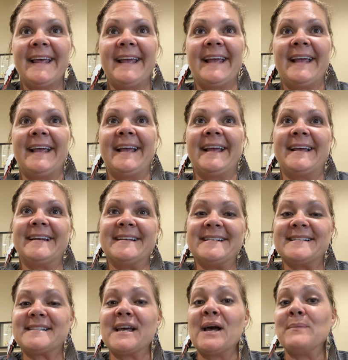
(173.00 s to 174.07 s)

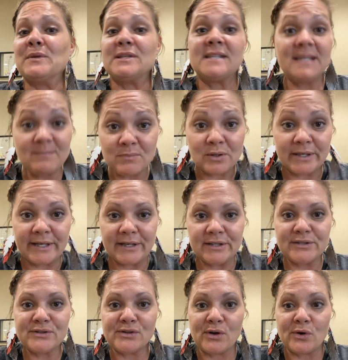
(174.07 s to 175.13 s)
And I'm a team player,
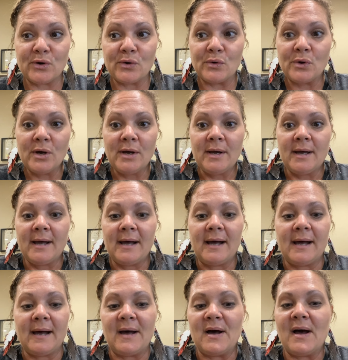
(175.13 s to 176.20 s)
so
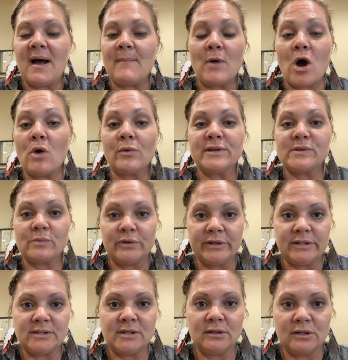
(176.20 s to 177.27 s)
I'm always
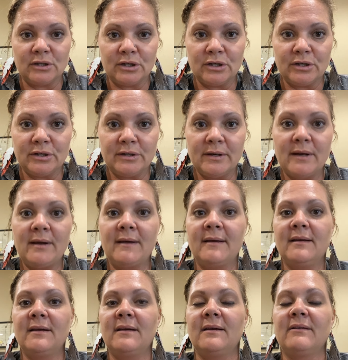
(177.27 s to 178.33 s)
willing to learn.
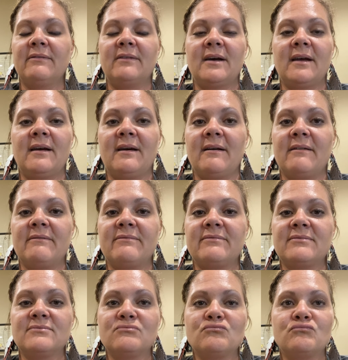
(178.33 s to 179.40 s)
If I have
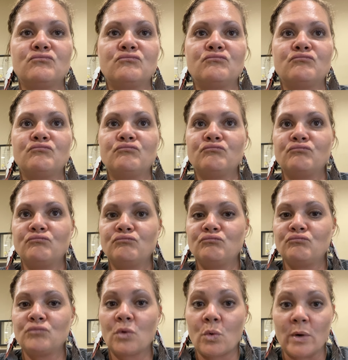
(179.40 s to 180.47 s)

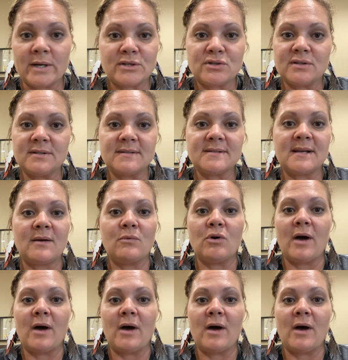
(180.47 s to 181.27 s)
questions, I will